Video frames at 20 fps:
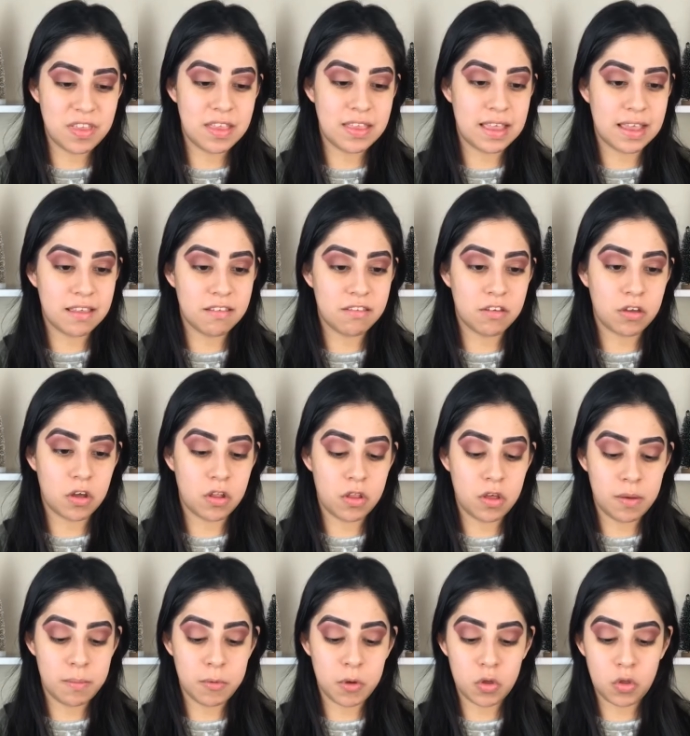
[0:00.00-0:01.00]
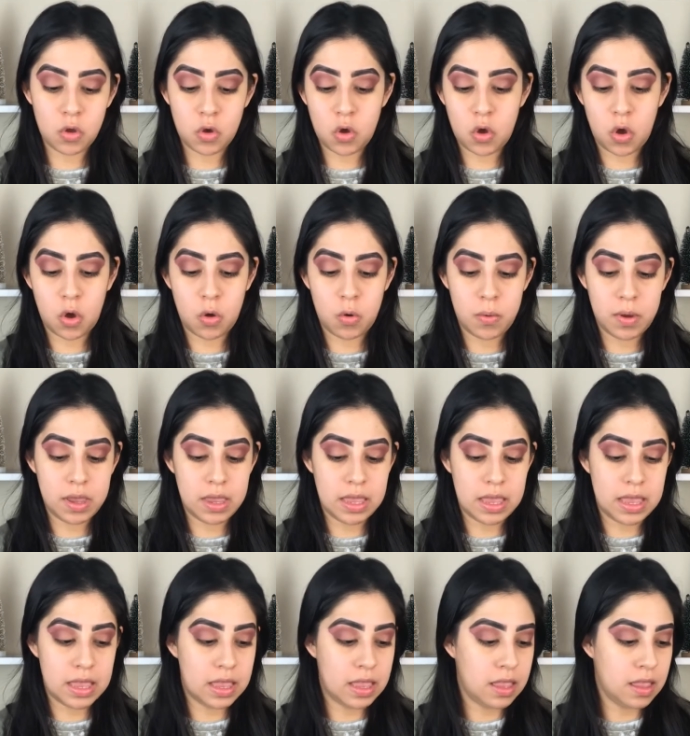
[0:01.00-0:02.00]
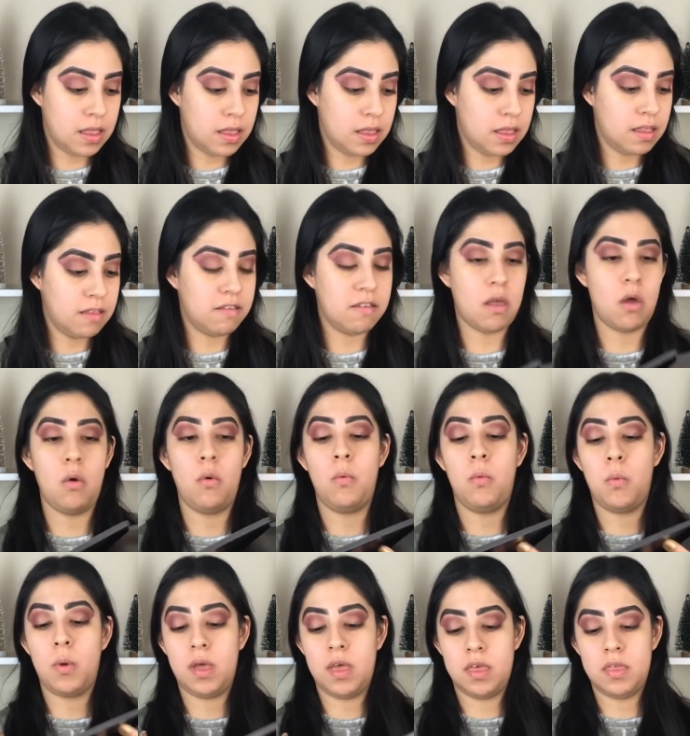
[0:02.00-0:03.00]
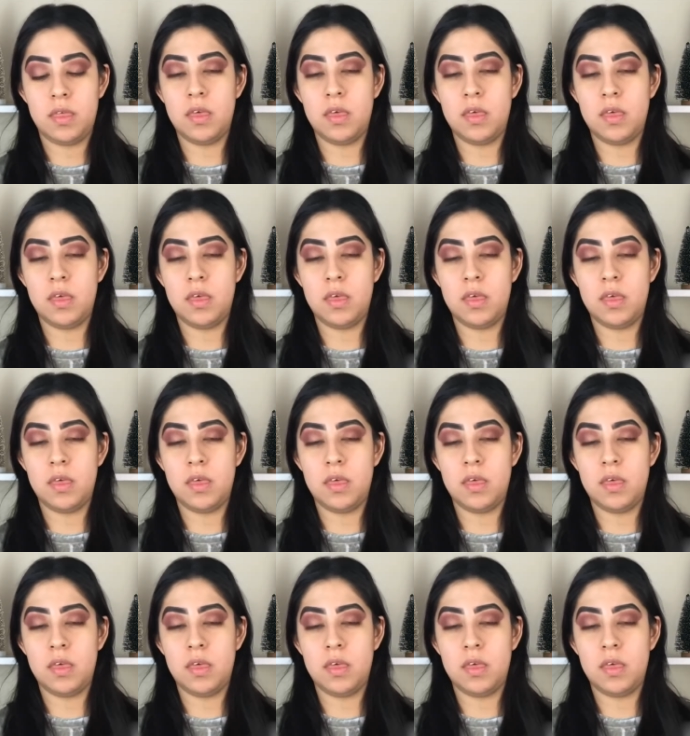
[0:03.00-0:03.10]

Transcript: next color I'm gonna go is with